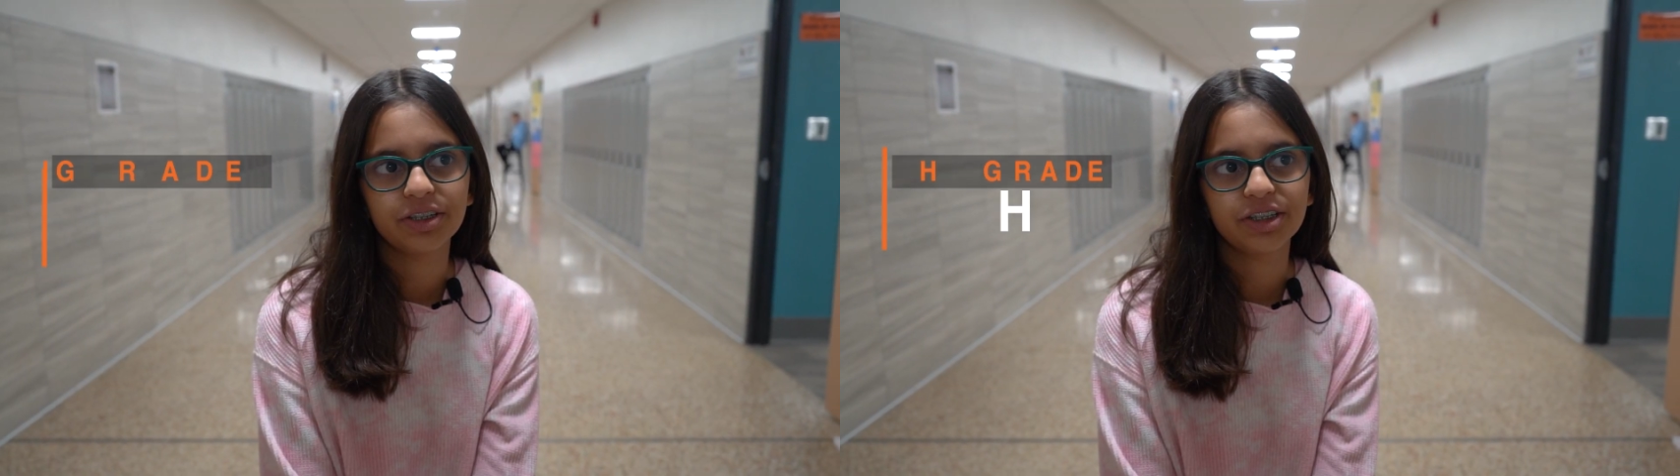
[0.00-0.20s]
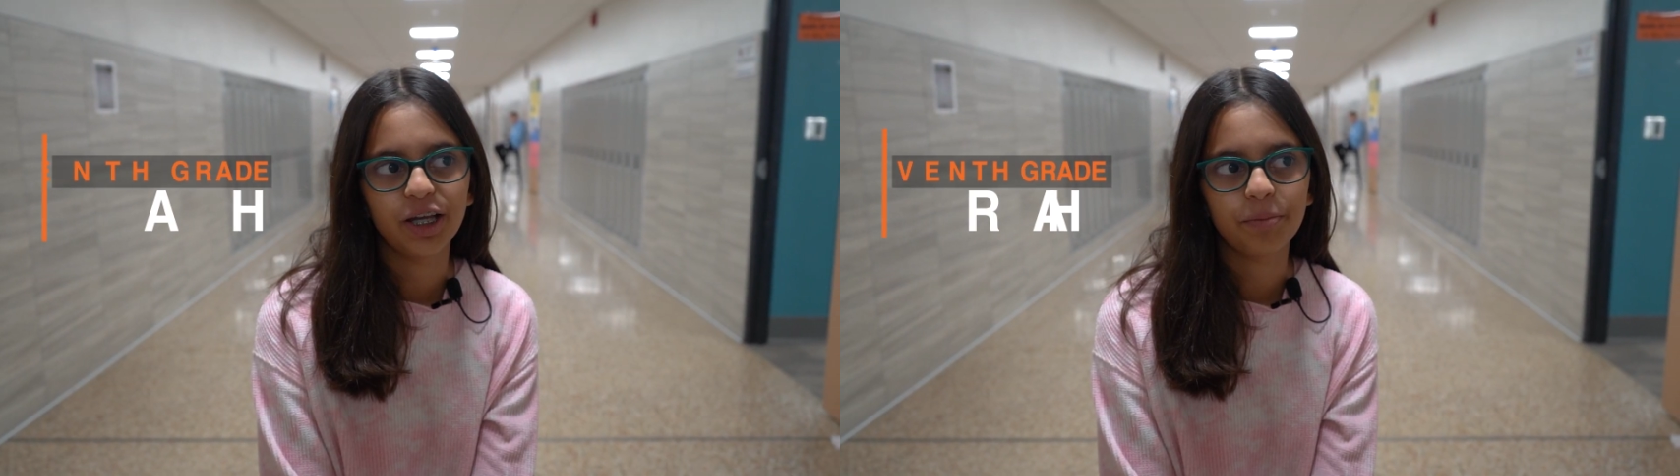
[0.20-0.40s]

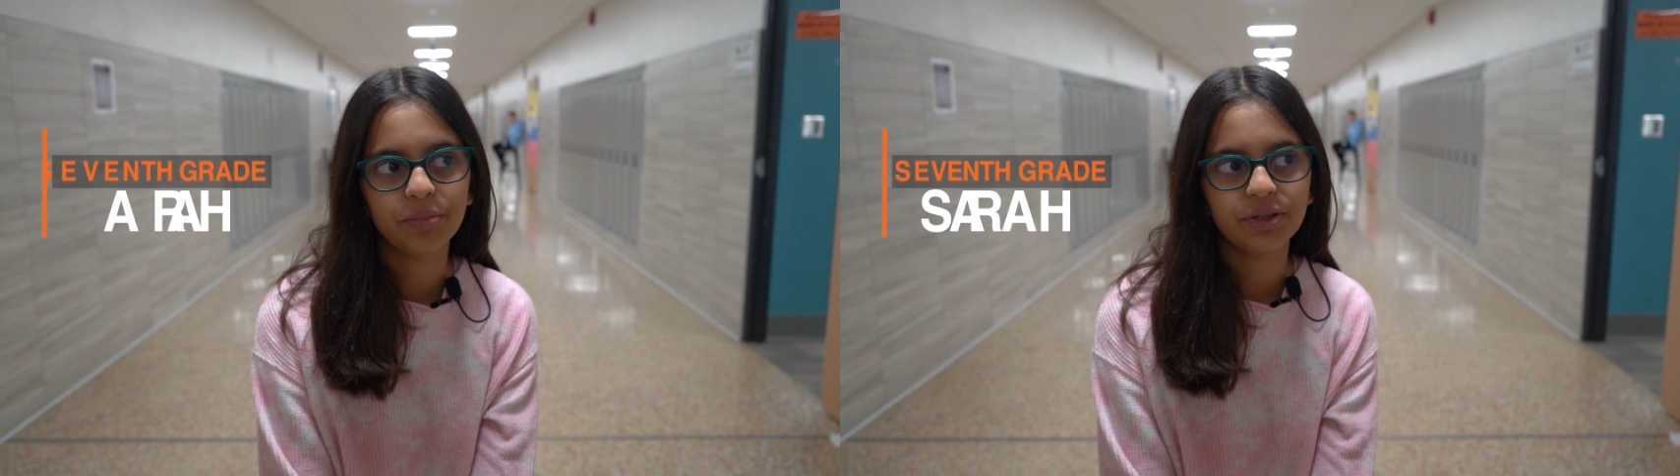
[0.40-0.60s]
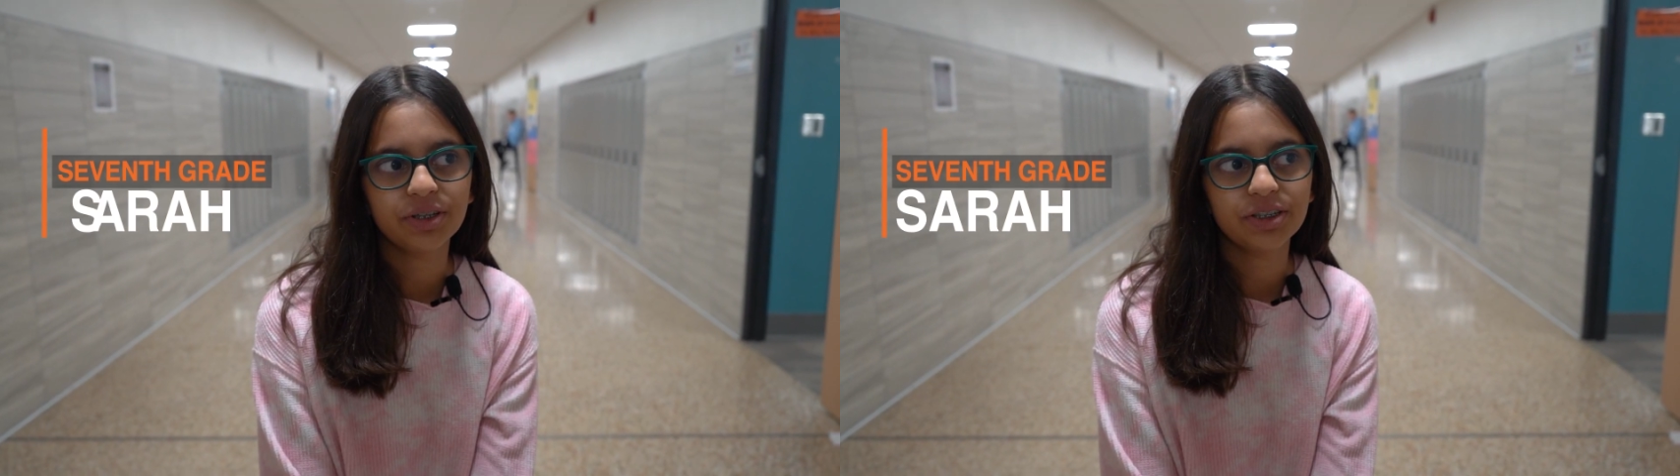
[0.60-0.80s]

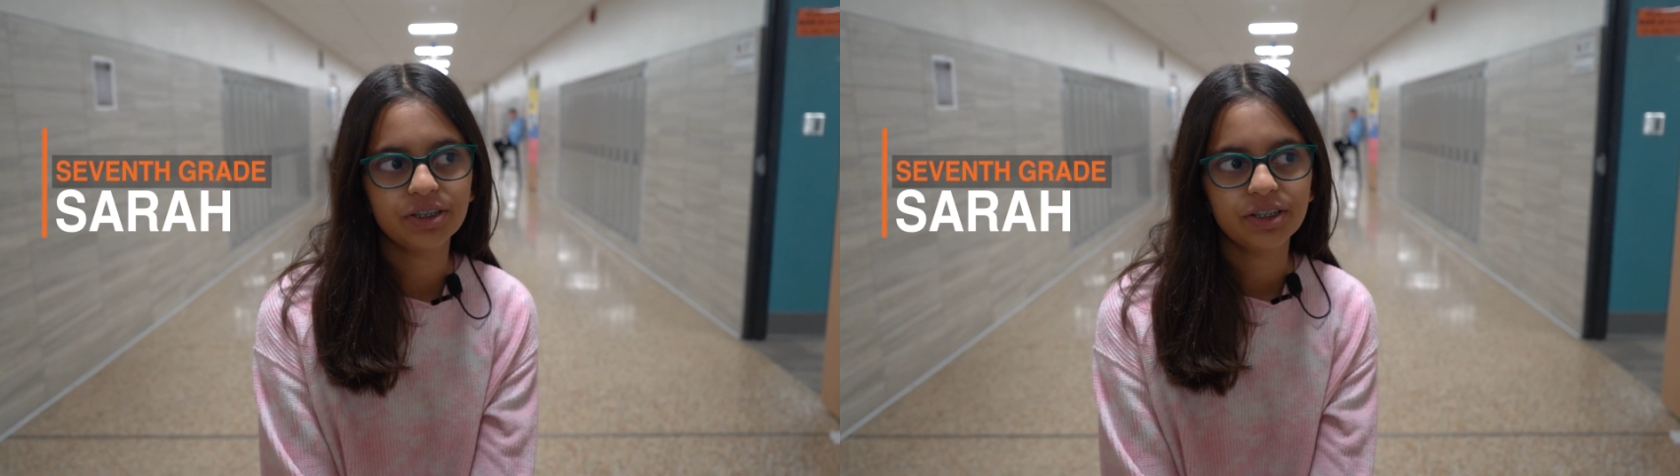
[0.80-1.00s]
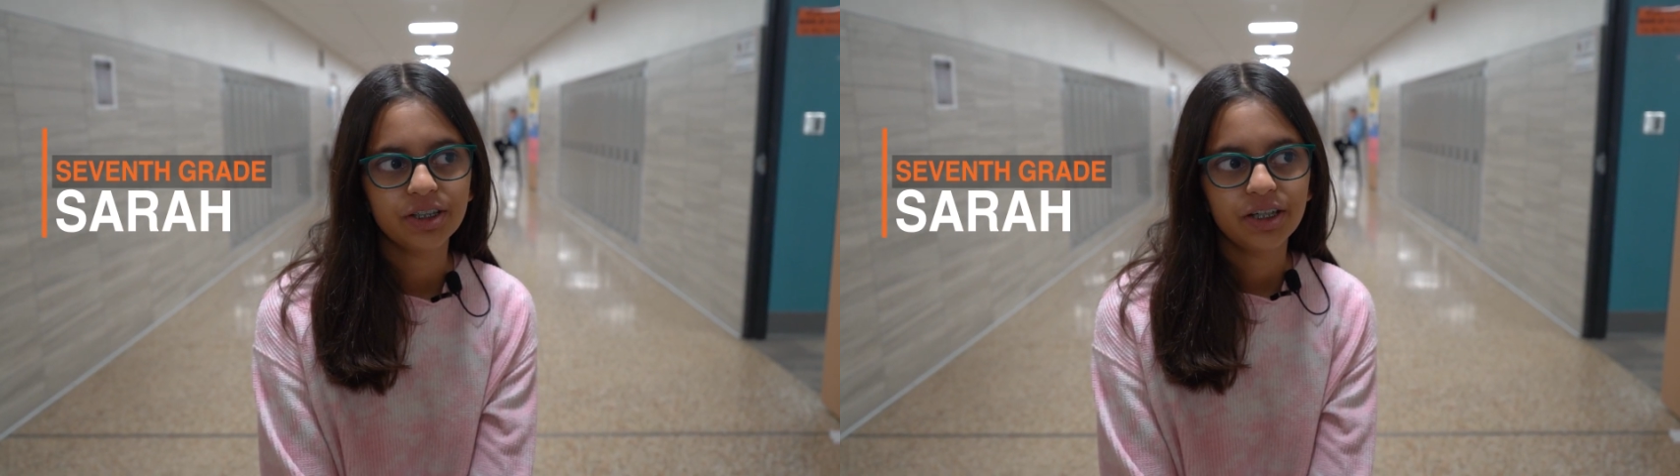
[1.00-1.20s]
samples
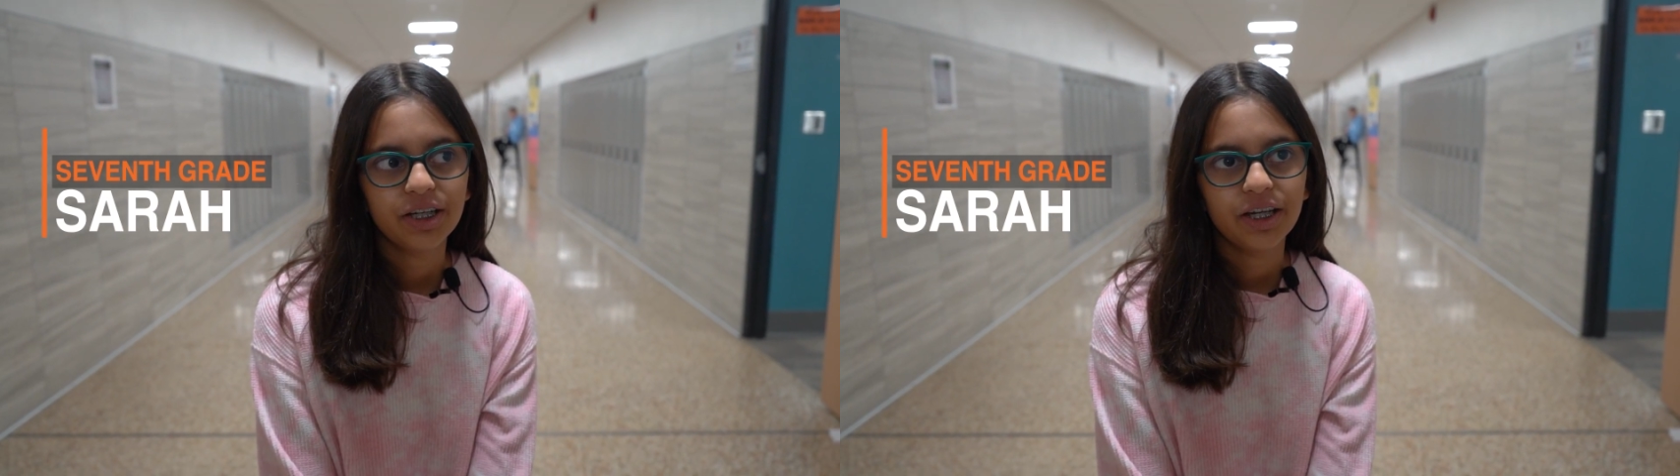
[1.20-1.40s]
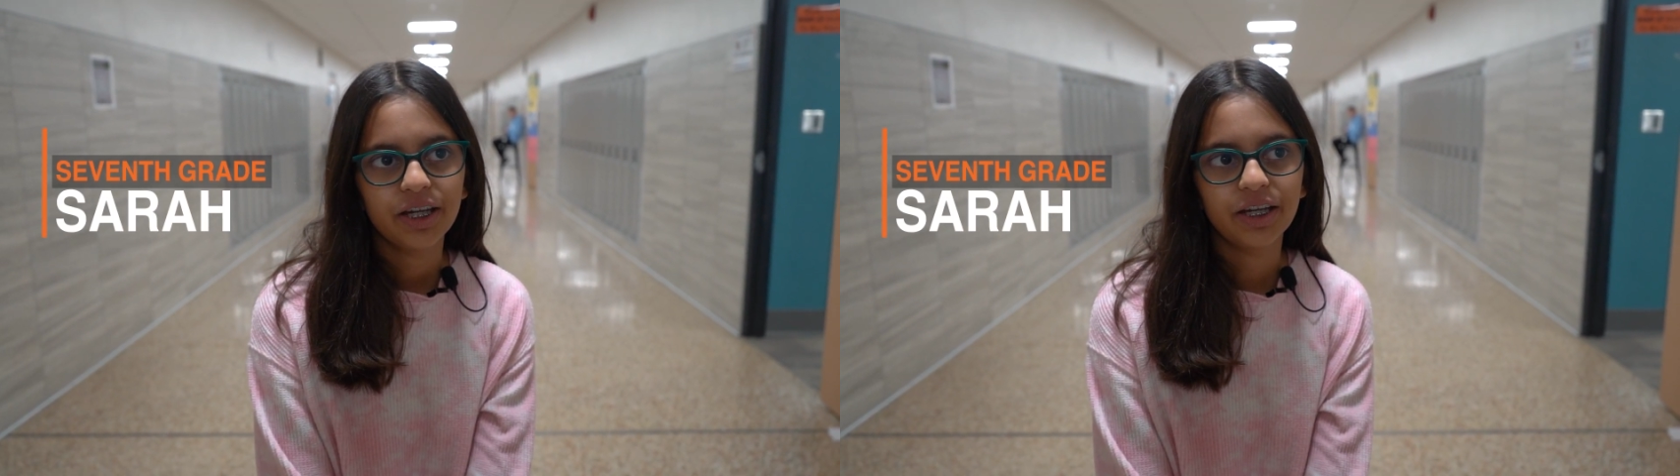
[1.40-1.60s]

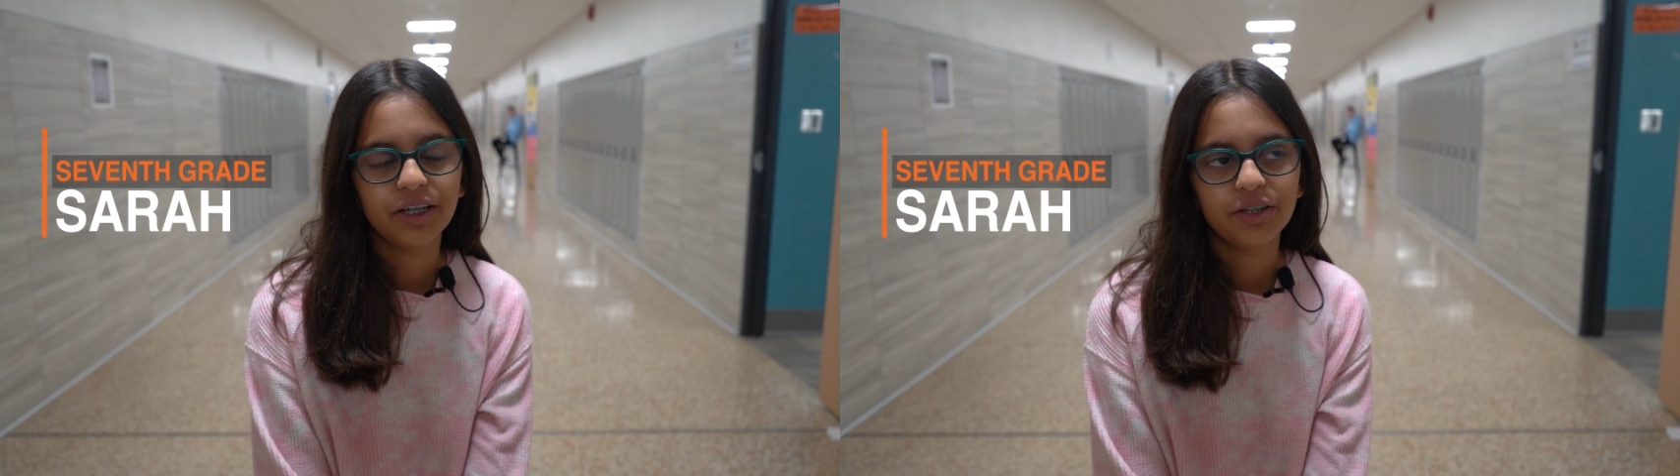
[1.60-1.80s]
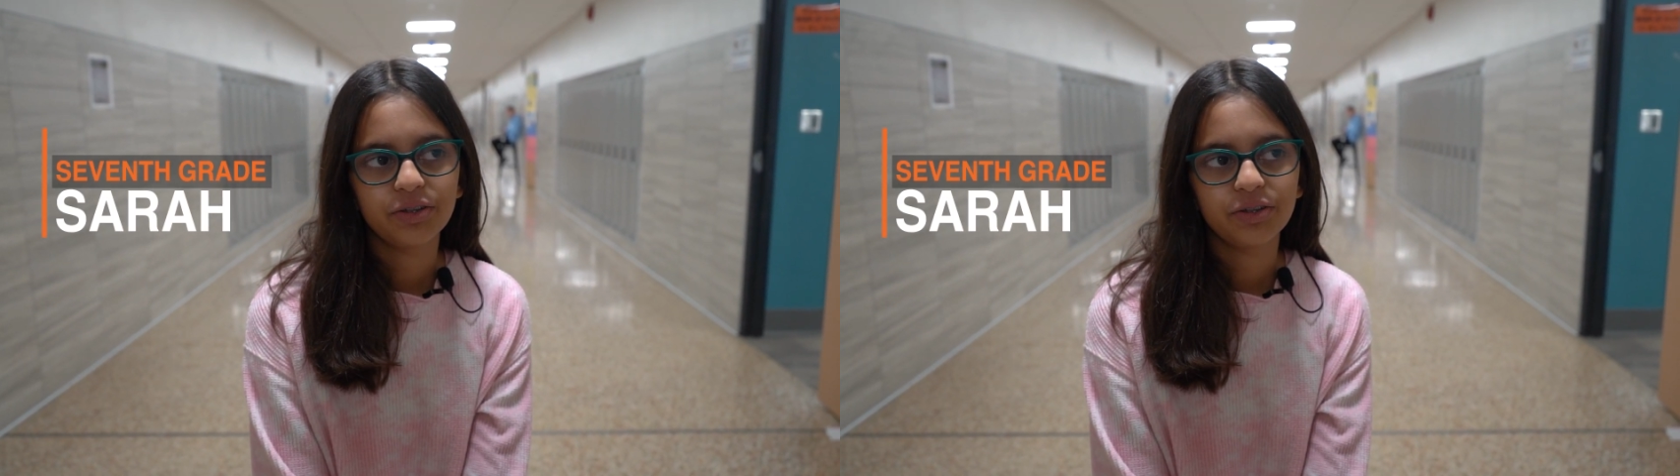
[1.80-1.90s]
and